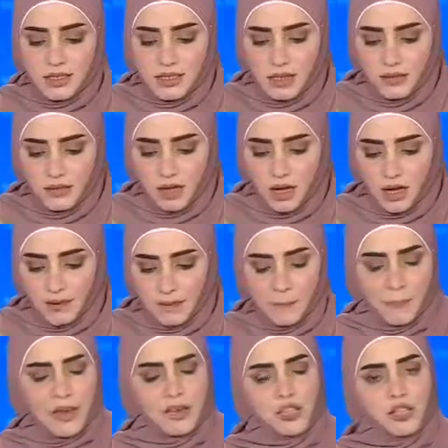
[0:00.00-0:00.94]
leave the
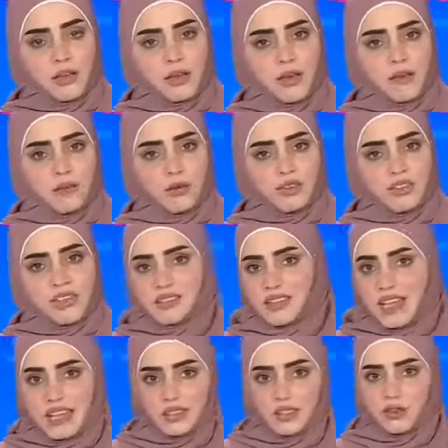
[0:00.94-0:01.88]
occupation uh, forces,
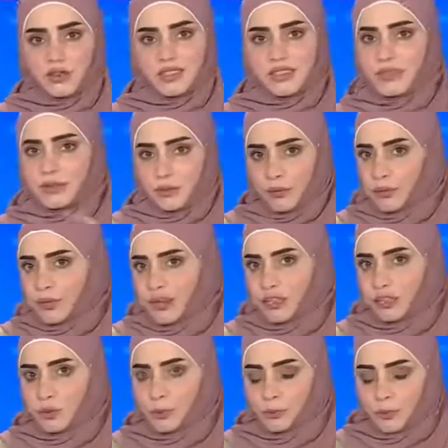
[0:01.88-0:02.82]
as you said, free
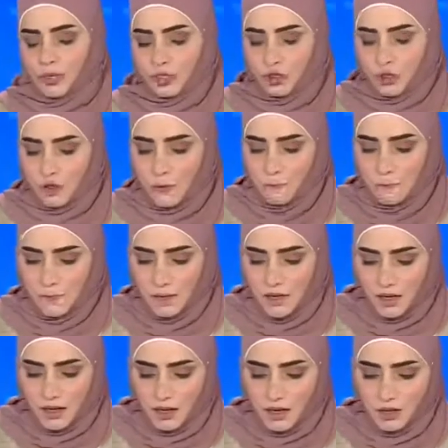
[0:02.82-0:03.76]
to pressure
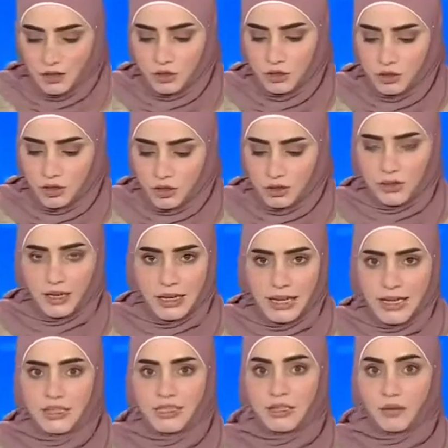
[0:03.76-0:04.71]
to the
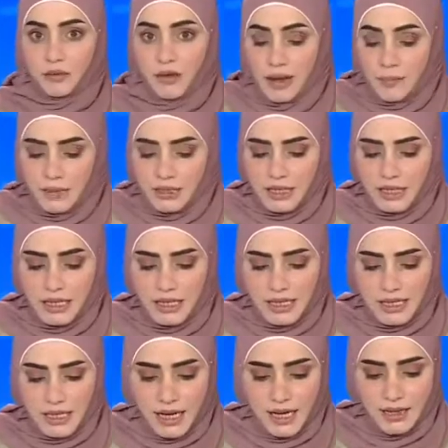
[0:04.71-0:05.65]
kids, the
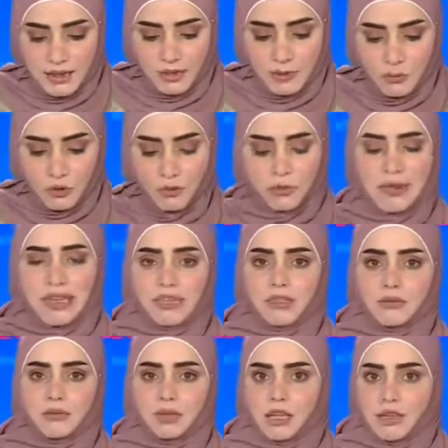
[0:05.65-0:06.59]
families, and to make
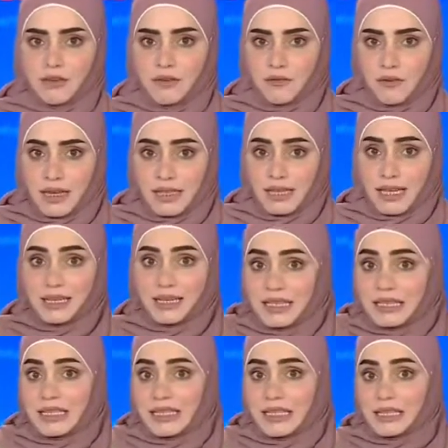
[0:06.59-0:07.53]
them confess. And
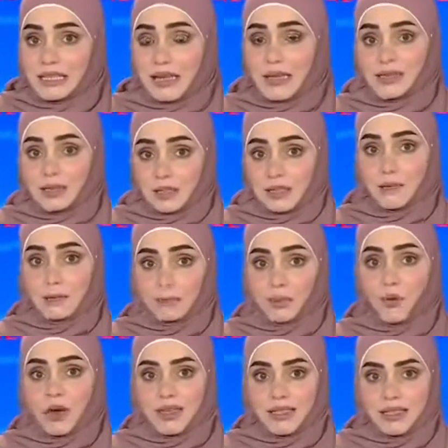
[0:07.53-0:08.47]
indeed, at some
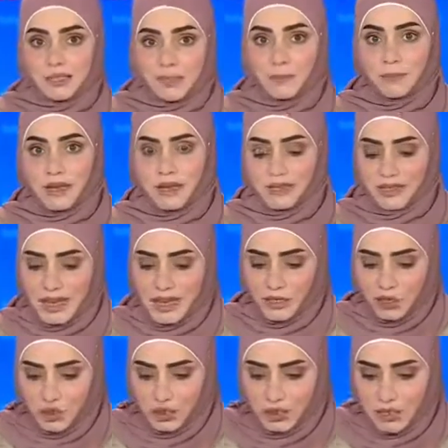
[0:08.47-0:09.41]
point, of some course. kids
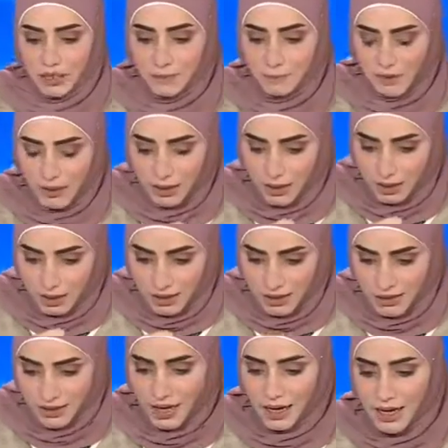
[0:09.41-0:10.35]
actually
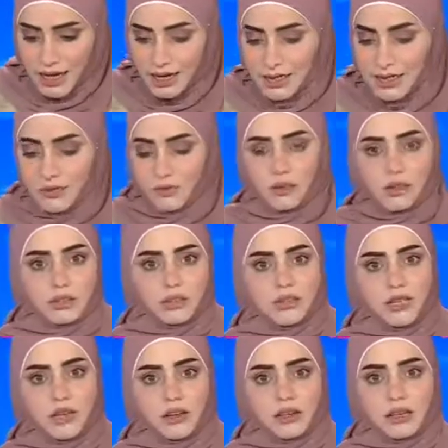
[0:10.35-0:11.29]
sign
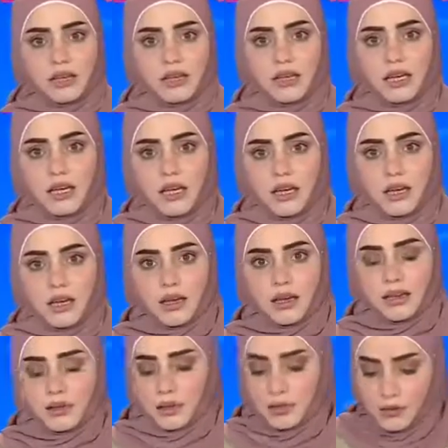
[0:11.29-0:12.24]
involuntarily
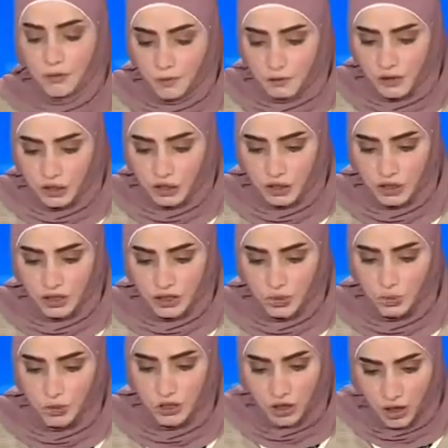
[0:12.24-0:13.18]
confessions,
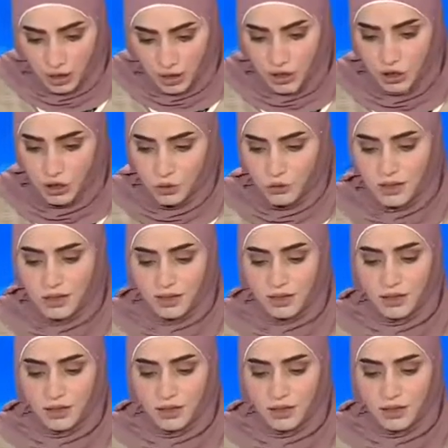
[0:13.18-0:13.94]
which are used